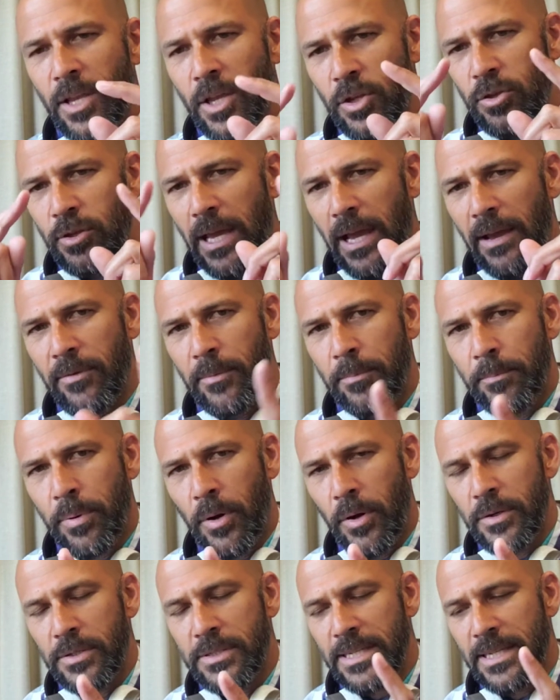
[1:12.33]
you have a
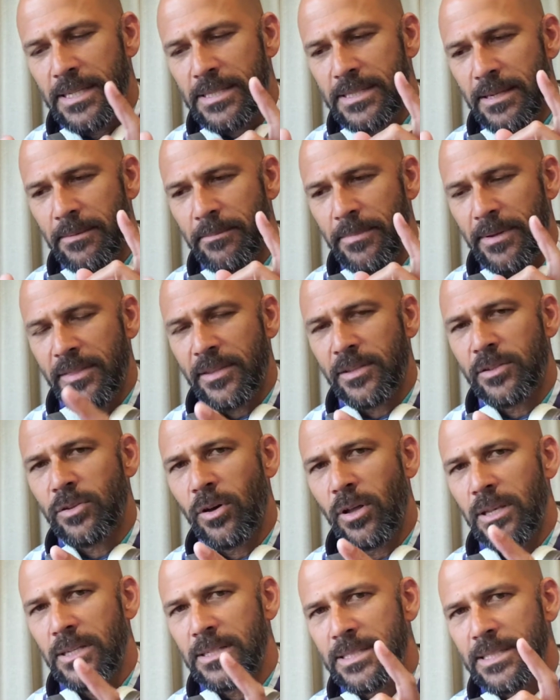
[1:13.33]
process, a
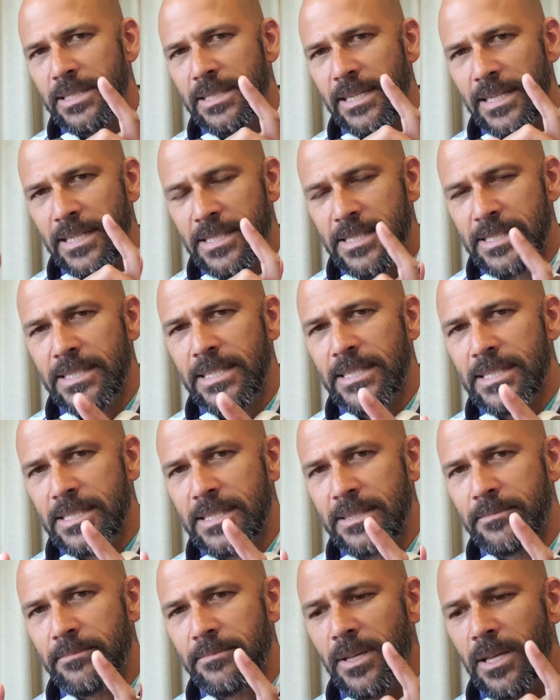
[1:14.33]
methodology, a
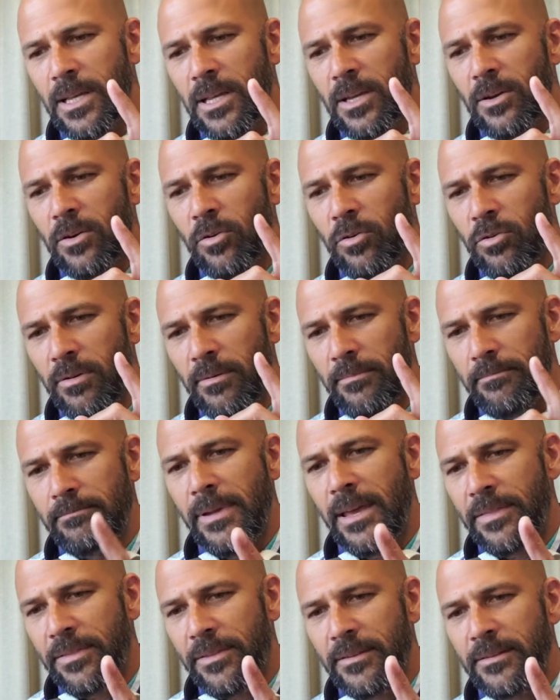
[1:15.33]
system, or a
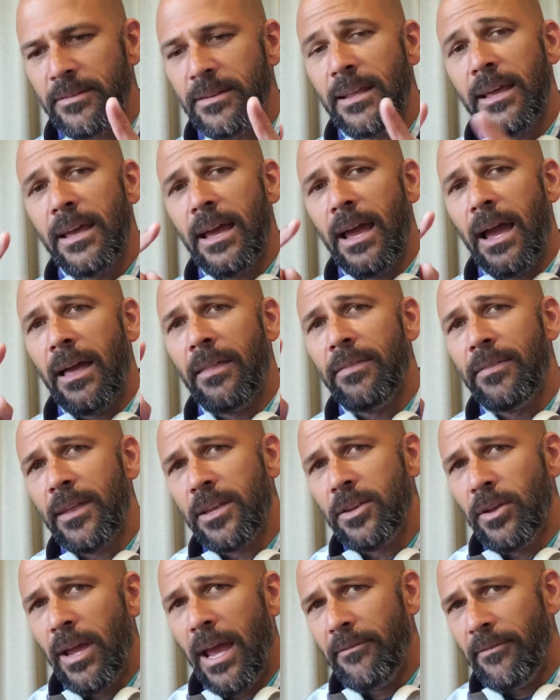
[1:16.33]
method, and
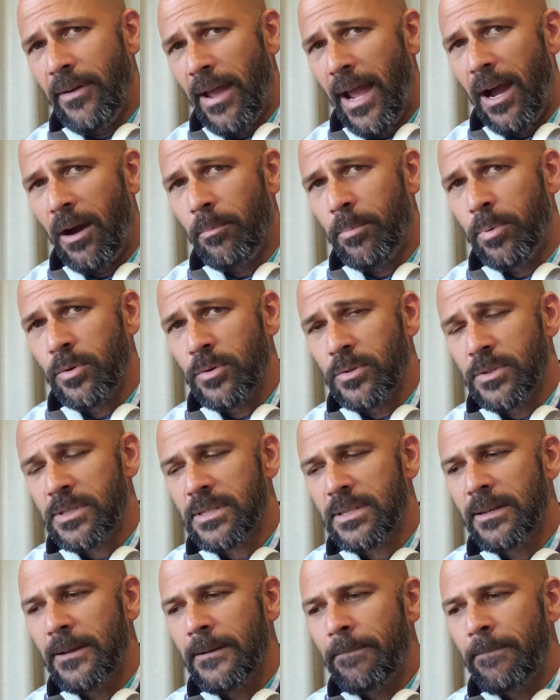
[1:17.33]
then you have outputs.